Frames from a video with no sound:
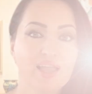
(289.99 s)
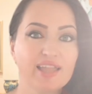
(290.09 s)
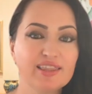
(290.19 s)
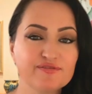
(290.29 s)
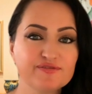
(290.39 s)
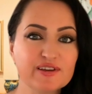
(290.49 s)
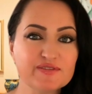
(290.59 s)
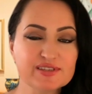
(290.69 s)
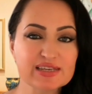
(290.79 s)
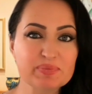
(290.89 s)
And the
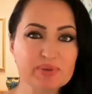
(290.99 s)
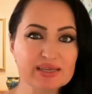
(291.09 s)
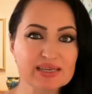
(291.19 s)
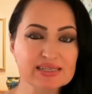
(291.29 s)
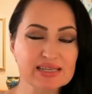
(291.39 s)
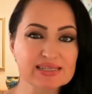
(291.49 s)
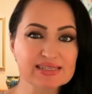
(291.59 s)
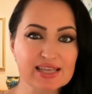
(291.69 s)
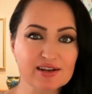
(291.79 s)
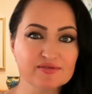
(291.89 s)
fifth tip is
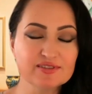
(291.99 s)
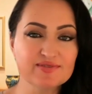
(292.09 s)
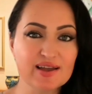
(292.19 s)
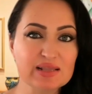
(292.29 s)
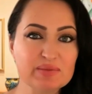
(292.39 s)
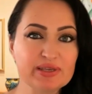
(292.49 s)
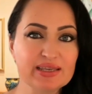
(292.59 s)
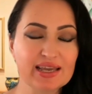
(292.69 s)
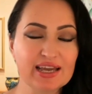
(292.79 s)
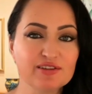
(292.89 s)
instead of
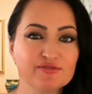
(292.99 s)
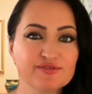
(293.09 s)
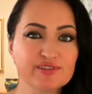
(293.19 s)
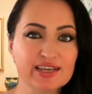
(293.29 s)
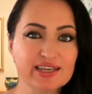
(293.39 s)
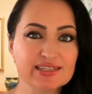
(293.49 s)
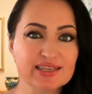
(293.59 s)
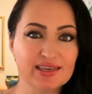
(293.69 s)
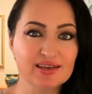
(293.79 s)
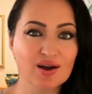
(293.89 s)
developing an inflated
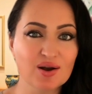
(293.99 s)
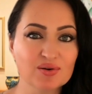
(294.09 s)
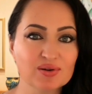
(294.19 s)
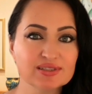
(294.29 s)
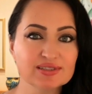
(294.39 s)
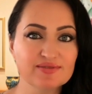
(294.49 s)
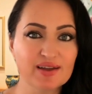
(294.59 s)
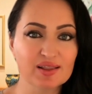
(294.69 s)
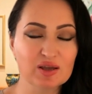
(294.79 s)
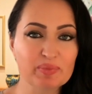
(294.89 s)
ego,
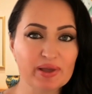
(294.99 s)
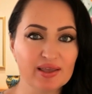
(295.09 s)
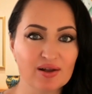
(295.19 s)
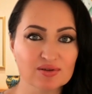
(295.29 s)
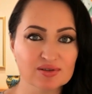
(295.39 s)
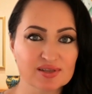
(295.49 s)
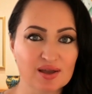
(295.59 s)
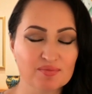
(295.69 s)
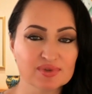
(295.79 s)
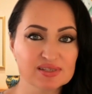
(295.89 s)
develop a
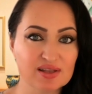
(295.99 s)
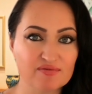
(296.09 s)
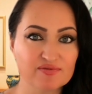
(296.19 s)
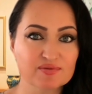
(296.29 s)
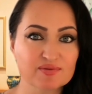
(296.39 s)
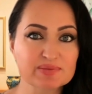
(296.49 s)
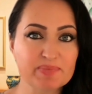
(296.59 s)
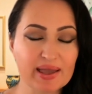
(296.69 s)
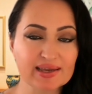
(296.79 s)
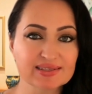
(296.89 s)
wholesome self
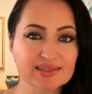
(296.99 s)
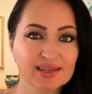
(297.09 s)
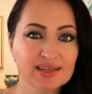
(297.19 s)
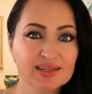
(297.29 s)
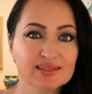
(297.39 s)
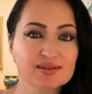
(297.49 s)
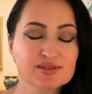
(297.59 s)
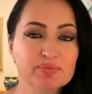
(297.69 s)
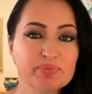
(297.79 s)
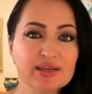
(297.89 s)
respect.
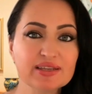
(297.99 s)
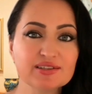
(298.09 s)
There's a big